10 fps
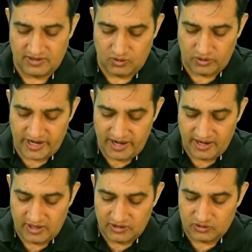Okay.
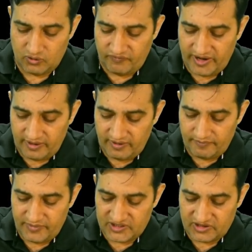So when
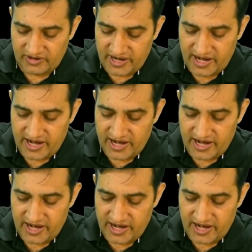Mr.